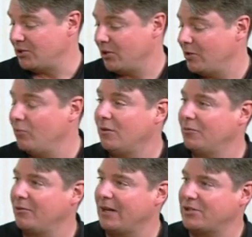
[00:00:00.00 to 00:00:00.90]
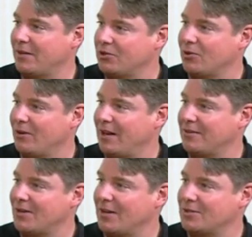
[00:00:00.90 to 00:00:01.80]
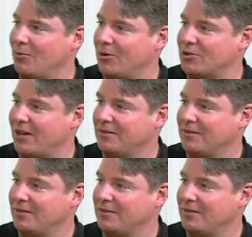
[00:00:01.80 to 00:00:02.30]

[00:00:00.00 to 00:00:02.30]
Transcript: year, and we'll get you on the show again and talk some more, John.